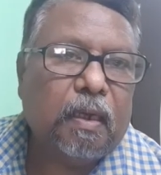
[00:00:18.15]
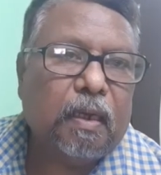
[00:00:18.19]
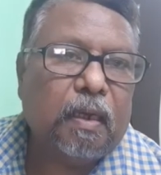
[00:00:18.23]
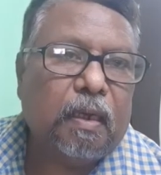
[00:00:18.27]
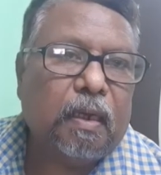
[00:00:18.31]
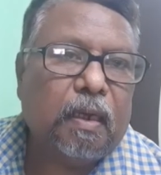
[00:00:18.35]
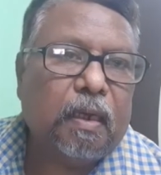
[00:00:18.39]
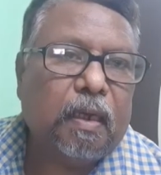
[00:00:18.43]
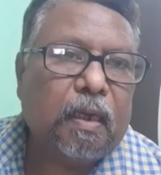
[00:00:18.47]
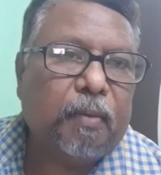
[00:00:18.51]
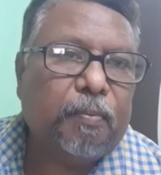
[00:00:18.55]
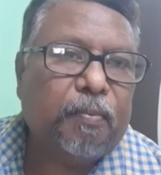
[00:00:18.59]

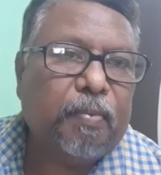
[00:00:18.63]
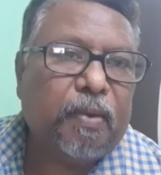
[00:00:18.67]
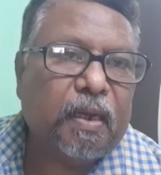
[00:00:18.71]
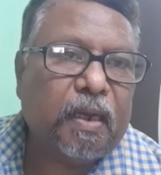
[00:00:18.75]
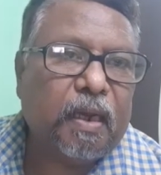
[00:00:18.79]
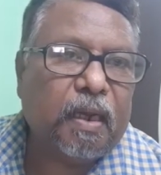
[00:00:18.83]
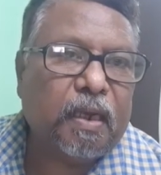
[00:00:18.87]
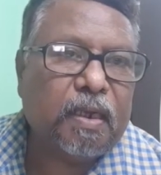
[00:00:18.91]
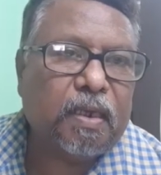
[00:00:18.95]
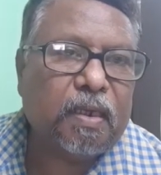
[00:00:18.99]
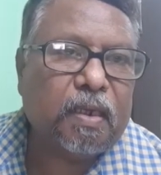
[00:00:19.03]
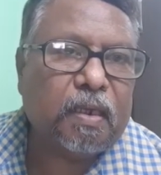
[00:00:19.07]

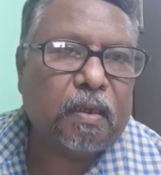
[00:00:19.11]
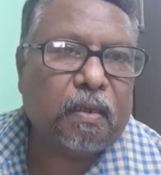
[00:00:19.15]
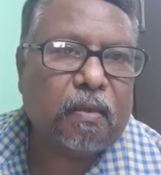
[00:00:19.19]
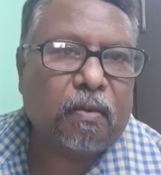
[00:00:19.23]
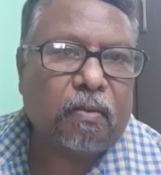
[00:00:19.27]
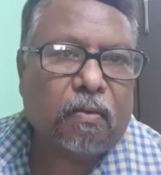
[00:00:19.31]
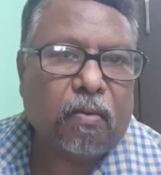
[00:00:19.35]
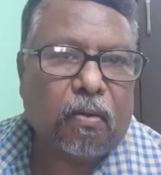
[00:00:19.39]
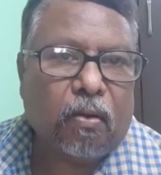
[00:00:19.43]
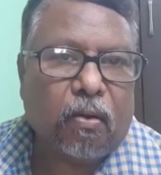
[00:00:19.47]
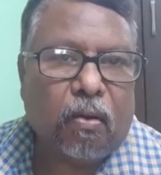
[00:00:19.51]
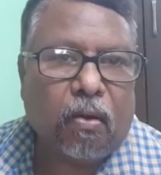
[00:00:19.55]

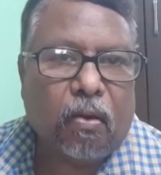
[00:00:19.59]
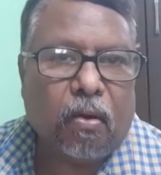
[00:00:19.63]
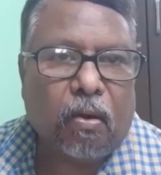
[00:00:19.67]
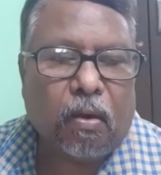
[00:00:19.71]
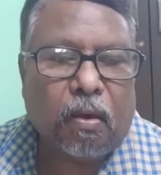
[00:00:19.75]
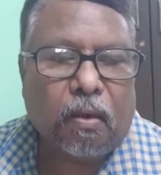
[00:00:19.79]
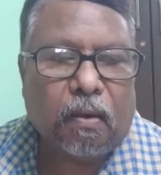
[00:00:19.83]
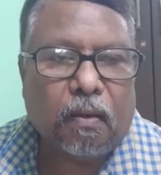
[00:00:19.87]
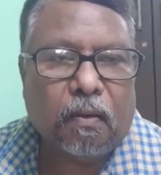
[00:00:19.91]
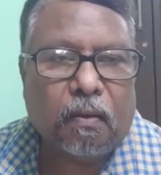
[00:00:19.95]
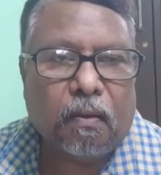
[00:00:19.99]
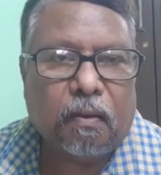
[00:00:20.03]
replication
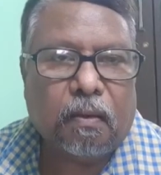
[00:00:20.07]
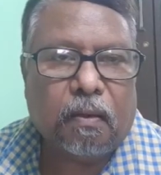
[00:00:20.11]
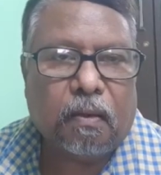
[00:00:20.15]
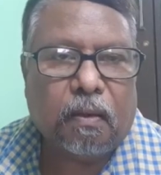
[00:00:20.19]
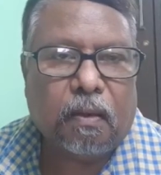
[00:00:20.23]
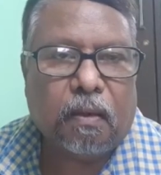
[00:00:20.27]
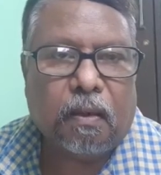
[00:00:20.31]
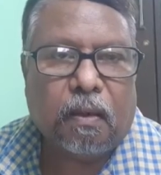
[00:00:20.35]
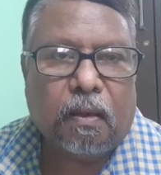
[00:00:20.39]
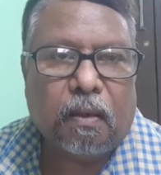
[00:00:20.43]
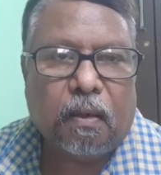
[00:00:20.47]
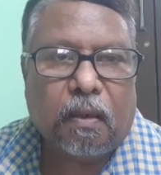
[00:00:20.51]
or
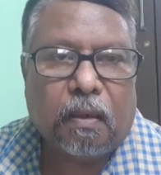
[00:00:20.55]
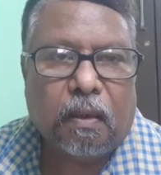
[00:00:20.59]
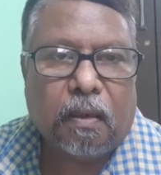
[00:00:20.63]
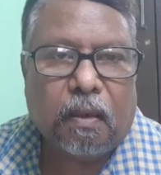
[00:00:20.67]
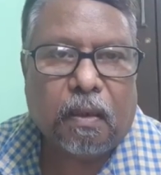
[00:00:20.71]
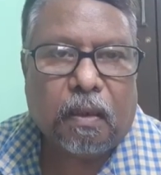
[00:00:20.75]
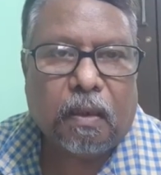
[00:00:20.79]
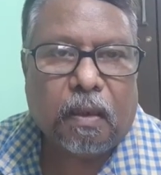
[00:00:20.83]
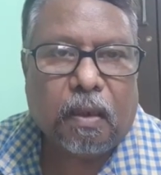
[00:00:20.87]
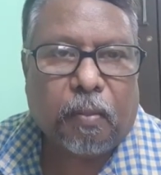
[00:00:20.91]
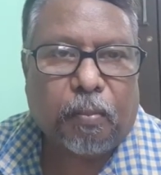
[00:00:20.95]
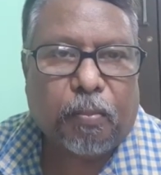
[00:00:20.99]

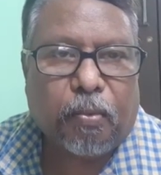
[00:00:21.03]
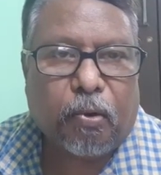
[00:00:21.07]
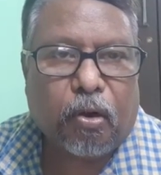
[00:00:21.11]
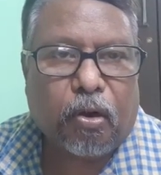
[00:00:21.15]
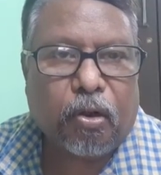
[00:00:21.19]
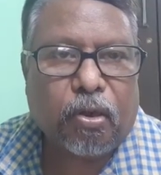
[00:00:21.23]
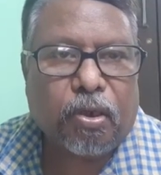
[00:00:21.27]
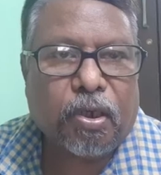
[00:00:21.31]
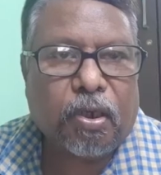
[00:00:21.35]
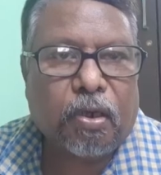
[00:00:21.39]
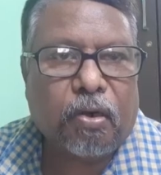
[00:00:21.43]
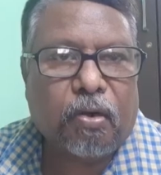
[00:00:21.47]
the
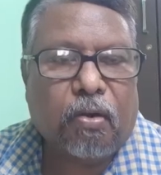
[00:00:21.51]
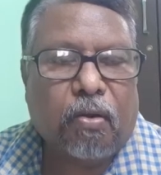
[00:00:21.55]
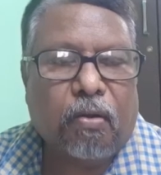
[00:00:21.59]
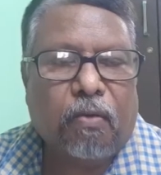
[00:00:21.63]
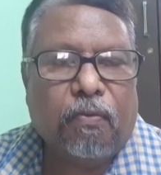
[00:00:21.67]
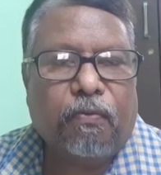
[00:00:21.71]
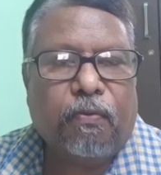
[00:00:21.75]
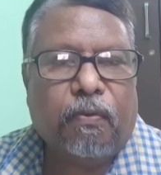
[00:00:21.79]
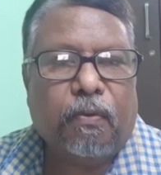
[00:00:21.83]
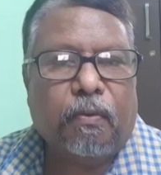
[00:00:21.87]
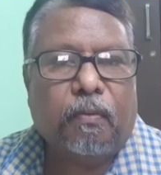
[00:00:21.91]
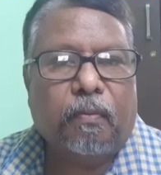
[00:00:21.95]
production
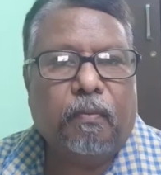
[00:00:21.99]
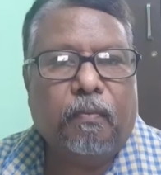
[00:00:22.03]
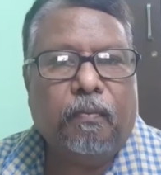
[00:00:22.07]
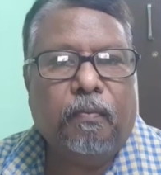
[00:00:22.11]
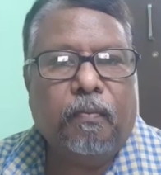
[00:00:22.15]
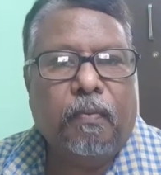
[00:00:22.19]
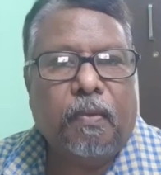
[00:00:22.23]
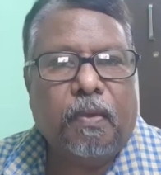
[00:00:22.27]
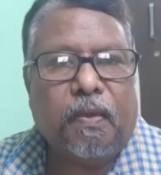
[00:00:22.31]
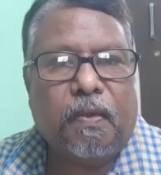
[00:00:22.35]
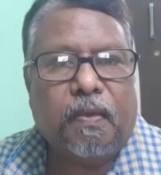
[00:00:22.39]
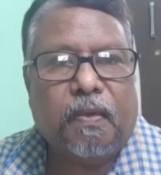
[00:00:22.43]
of
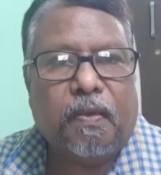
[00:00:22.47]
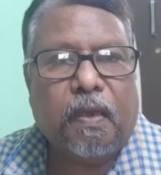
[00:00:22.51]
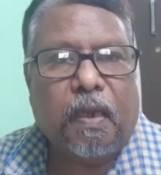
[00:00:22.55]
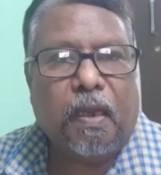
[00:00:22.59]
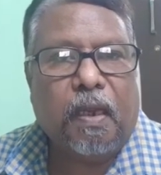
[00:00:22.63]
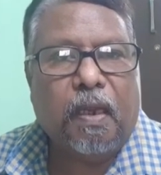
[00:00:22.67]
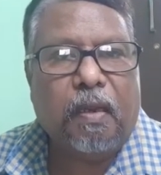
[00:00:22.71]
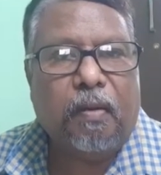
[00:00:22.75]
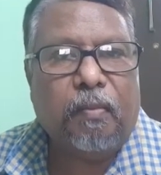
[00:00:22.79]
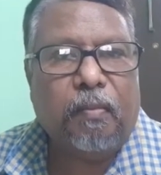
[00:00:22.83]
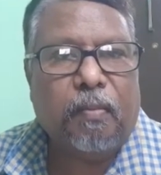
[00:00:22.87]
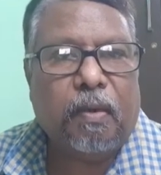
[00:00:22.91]

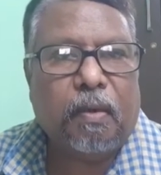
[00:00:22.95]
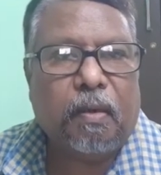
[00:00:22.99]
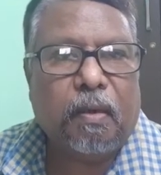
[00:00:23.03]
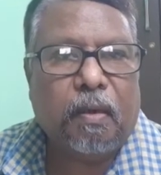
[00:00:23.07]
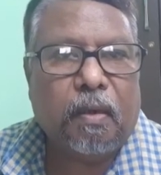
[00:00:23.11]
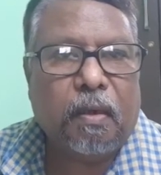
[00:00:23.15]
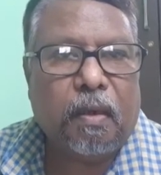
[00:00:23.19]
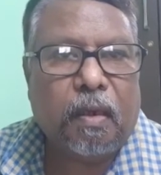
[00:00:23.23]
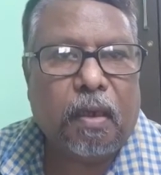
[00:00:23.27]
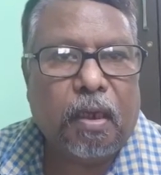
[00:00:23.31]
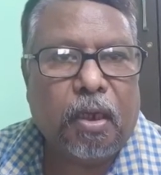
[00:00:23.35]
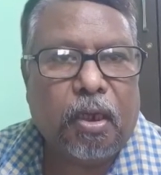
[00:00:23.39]
same
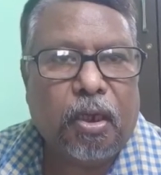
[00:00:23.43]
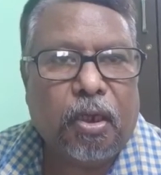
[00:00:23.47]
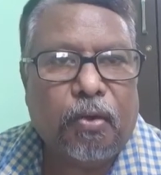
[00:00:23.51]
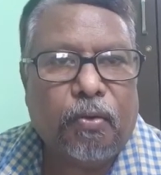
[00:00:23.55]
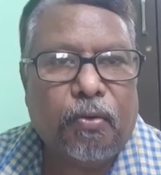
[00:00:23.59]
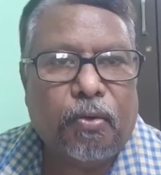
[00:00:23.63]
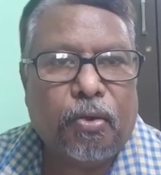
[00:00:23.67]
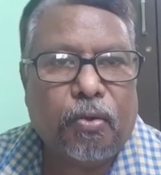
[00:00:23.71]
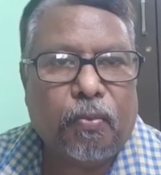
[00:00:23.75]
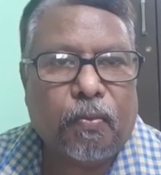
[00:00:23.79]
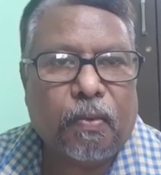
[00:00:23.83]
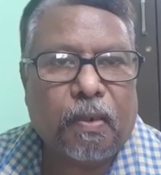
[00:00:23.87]

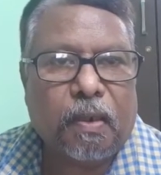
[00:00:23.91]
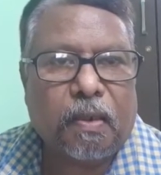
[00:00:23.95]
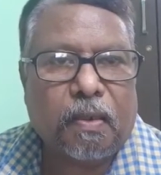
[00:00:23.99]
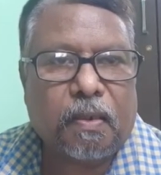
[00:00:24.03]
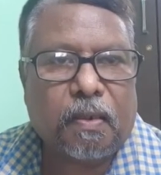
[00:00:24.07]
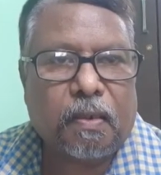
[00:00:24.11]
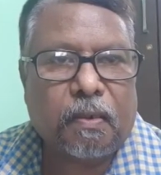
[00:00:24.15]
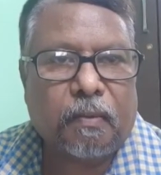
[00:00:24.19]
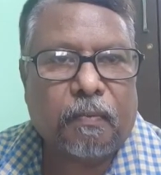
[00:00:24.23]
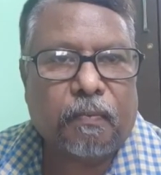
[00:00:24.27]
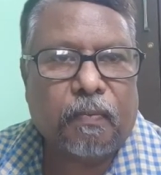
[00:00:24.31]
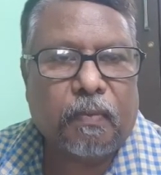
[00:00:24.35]

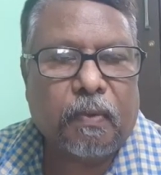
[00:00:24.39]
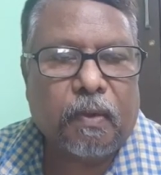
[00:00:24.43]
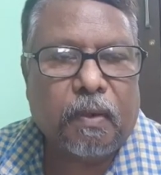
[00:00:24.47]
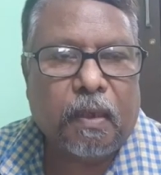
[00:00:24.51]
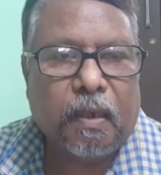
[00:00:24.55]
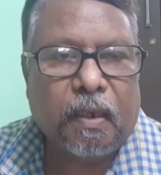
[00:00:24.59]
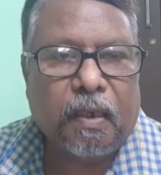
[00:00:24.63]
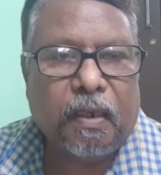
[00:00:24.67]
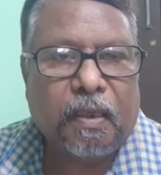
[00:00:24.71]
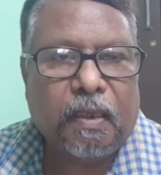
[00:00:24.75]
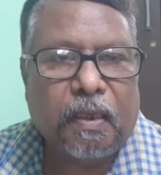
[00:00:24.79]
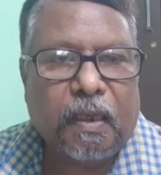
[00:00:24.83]
individuals
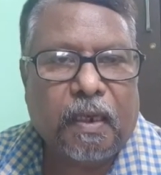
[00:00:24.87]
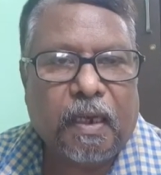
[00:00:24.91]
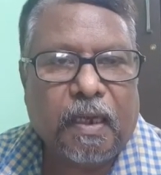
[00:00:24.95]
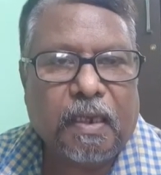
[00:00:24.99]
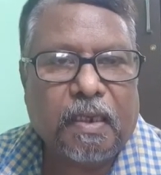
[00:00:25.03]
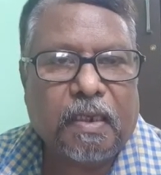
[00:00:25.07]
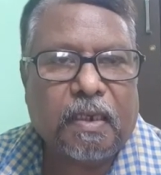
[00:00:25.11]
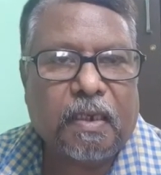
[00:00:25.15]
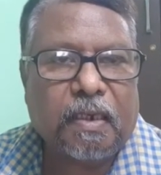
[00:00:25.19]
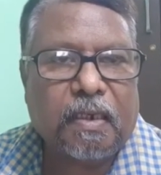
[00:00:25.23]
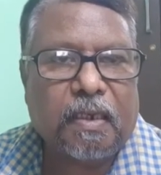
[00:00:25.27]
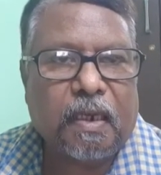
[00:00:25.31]
in the
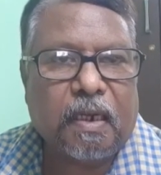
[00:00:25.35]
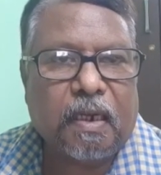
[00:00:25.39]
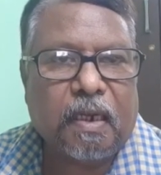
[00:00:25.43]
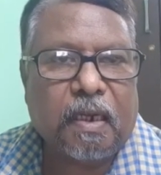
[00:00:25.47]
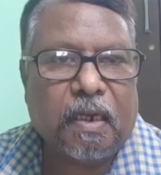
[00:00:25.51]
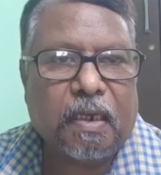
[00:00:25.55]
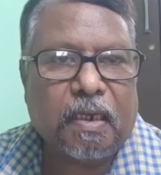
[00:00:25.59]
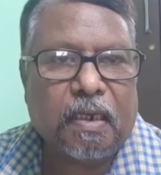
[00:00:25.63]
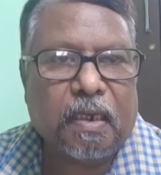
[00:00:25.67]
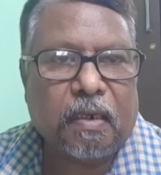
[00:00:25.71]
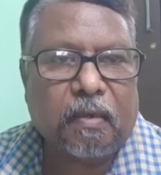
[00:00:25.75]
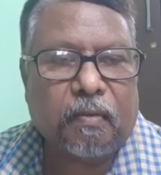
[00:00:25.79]
next
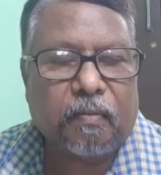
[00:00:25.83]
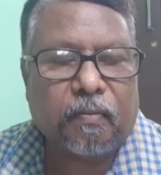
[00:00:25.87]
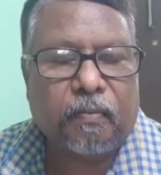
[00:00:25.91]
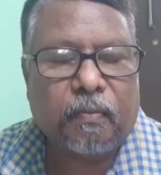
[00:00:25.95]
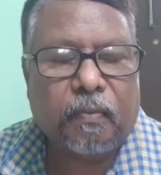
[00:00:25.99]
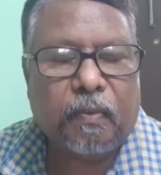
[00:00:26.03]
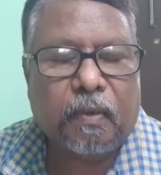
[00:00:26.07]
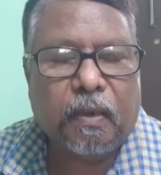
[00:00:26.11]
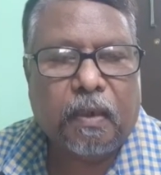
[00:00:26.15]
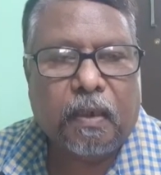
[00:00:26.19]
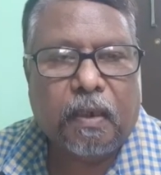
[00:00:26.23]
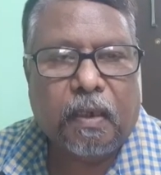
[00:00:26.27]
generation.
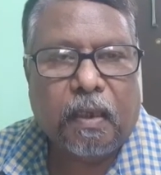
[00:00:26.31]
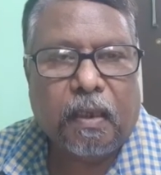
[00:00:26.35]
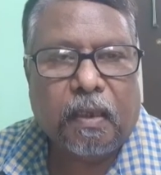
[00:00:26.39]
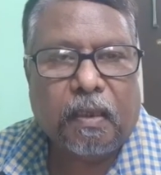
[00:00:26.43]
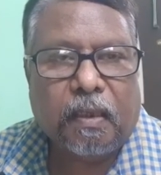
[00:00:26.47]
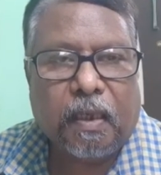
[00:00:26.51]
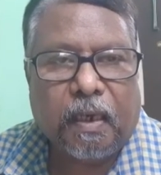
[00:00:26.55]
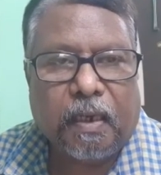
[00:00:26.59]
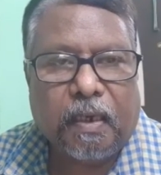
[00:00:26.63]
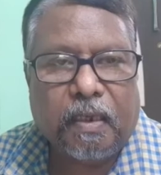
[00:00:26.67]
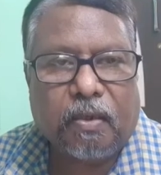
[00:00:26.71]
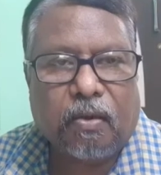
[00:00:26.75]

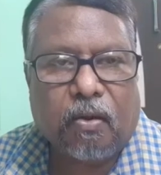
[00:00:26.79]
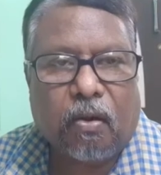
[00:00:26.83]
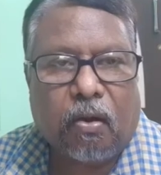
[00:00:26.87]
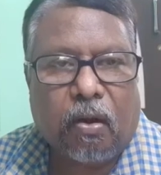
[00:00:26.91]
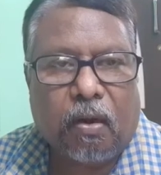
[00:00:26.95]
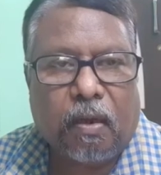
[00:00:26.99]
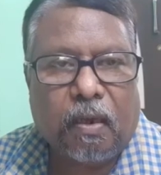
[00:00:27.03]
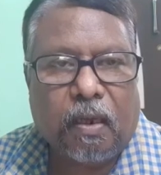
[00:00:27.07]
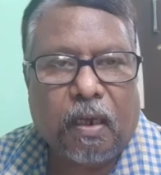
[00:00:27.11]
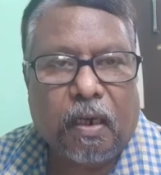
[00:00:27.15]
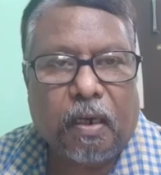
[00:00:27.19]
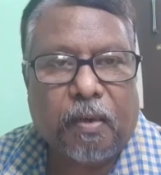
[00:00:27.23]
That is
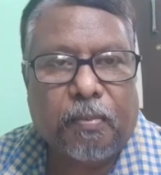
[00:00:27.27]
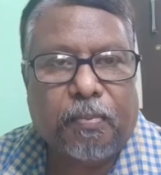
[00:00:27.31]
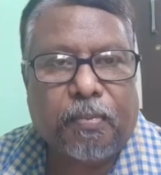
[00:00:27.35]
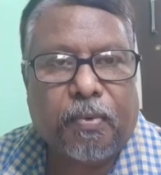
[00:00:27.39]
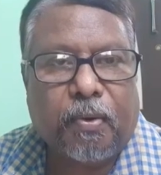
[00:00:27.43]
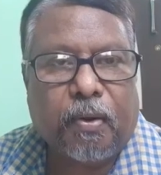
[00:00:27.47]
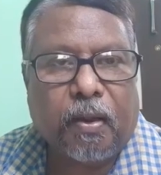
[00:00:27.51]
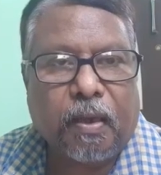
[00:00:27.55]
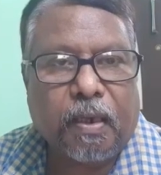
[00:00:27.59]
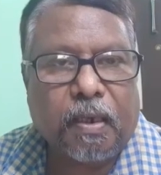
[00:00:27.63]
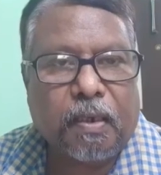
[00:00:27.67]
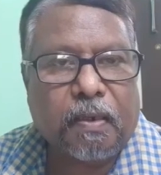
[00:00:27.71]
called a
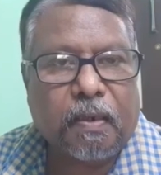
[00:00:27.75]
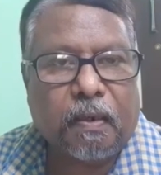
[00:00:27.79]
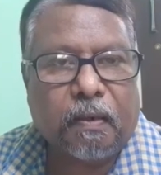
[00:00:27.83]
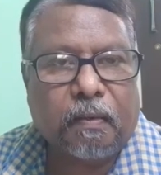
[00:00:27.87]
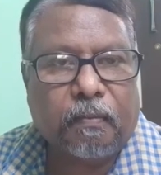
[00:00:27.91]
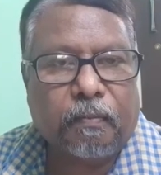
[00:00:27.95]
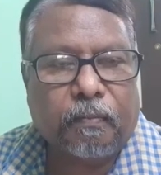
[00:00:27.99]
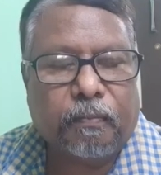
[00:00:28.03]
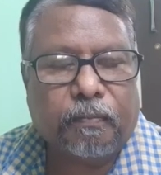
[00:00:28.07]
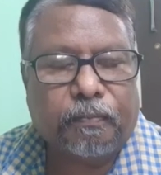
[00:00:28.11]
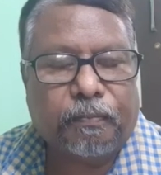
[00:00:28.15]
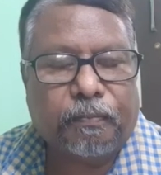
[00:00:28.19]
reproduction.